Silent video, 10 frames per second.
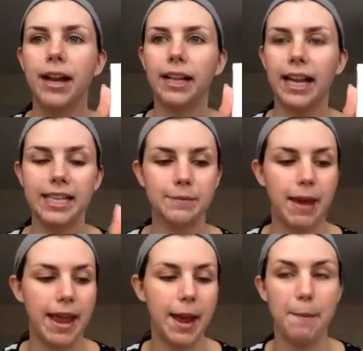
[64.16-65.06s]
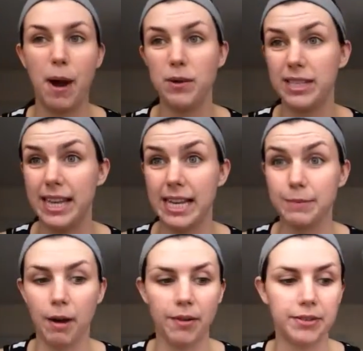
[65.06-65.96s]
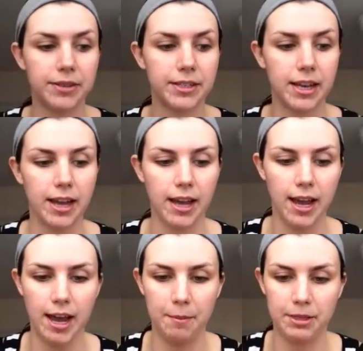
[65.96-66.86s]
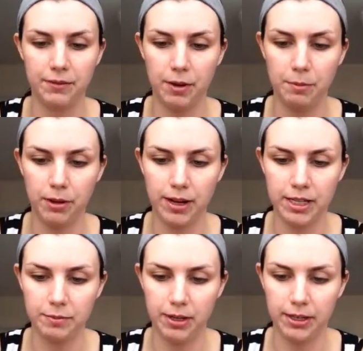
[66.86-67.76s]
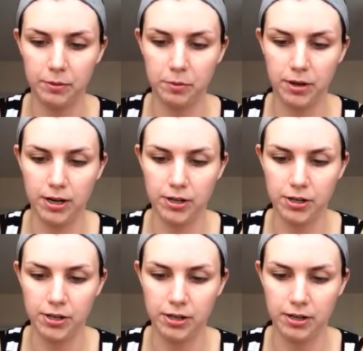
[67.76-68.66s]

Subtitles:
it lasts me about 6 months. So if I apply it to my little brush,